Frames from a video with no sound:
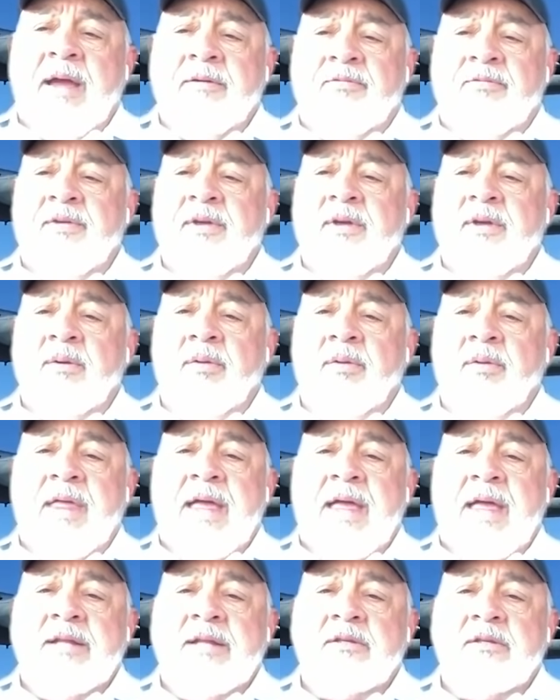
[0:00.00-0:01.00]
I feel
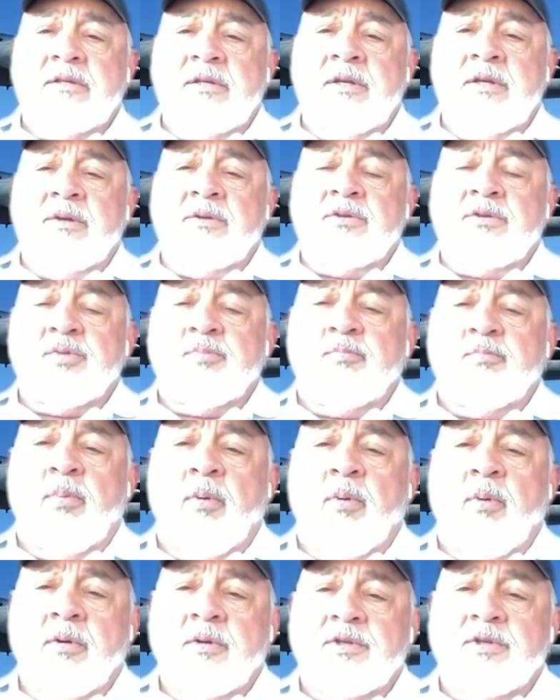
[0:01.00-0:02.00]
that you know
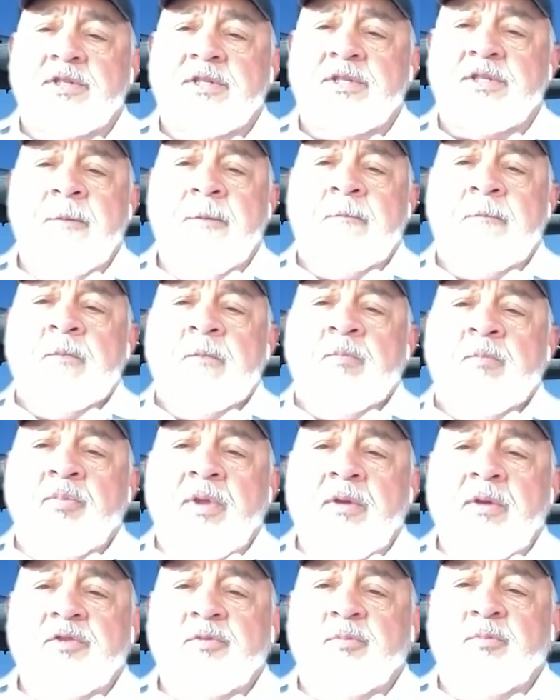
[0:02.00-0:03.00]
sports
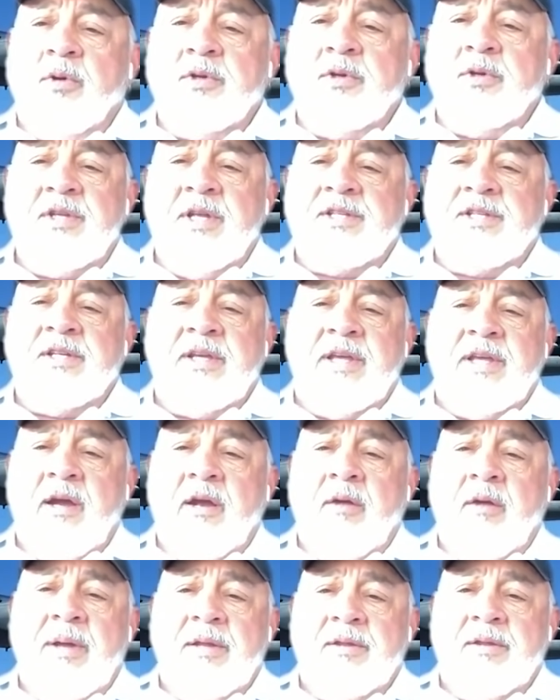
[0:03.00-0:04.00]
sports doesn't
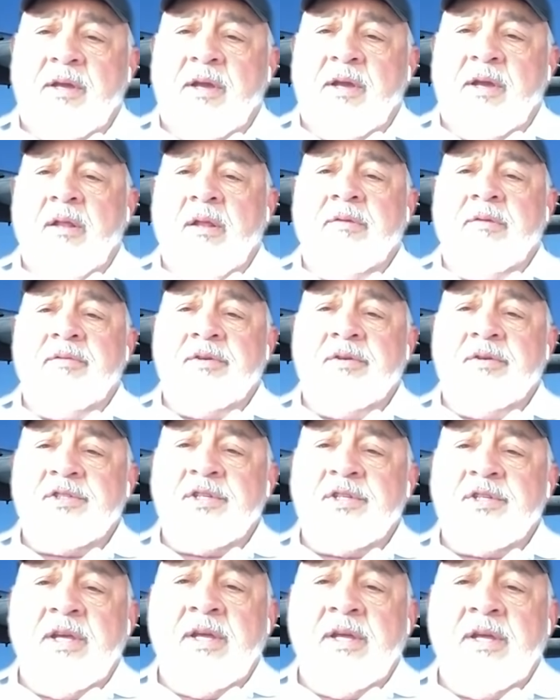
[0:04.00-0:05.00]
care about the color of your
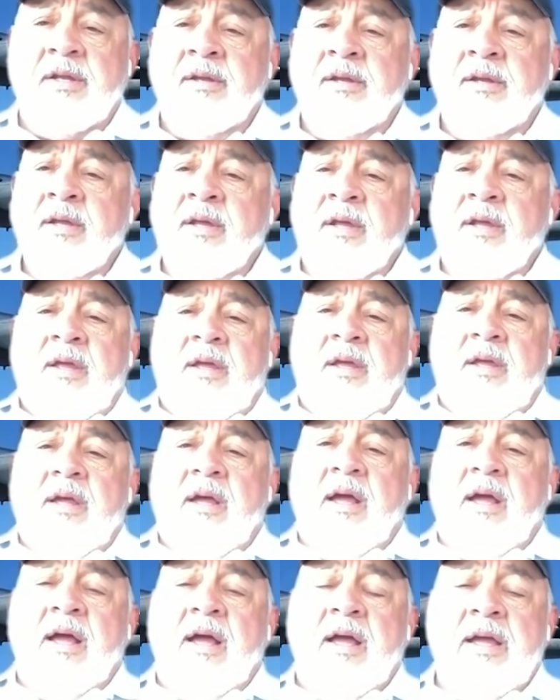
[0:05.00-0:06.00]
skin.
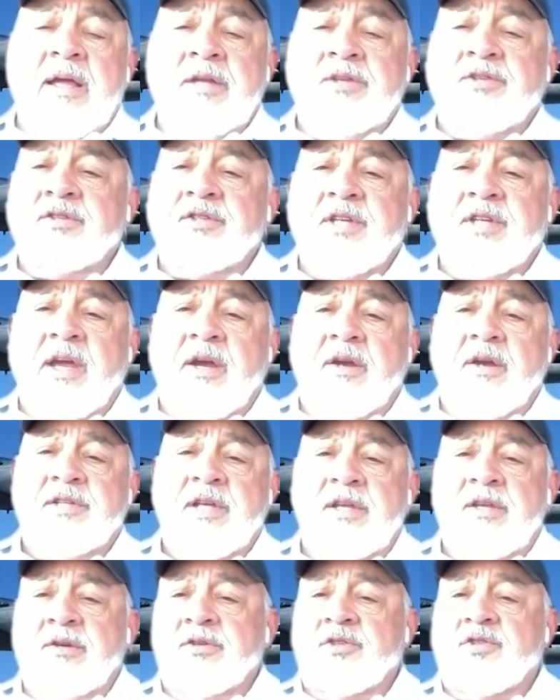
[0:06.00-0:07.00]
Uh, it just cares
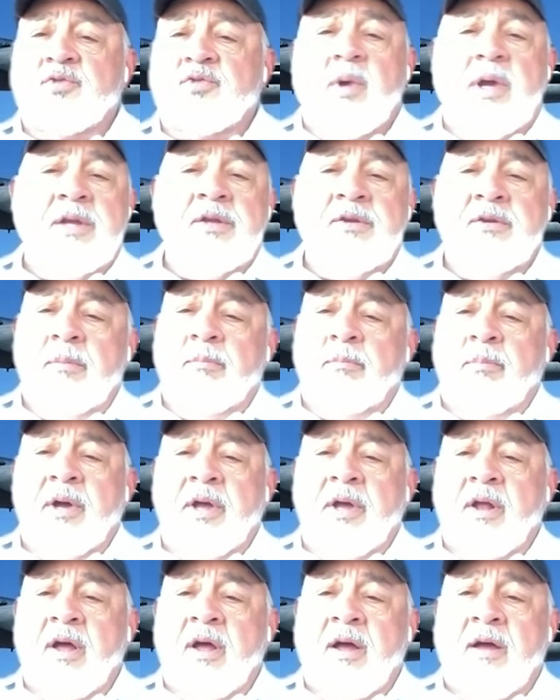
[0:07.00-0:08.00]
that you're sweating your
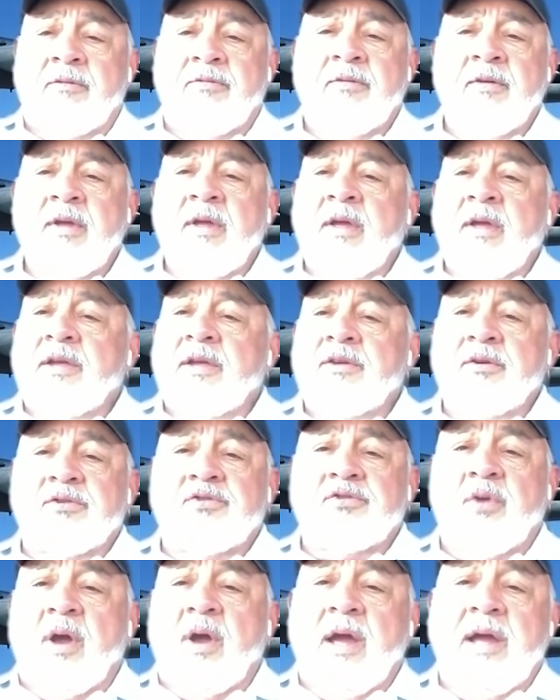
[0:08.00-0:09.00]
butt off, you're
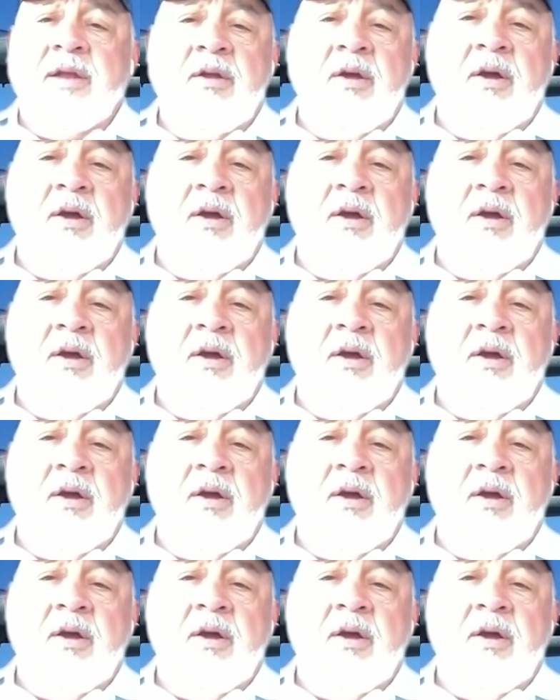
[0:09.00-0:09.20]
trying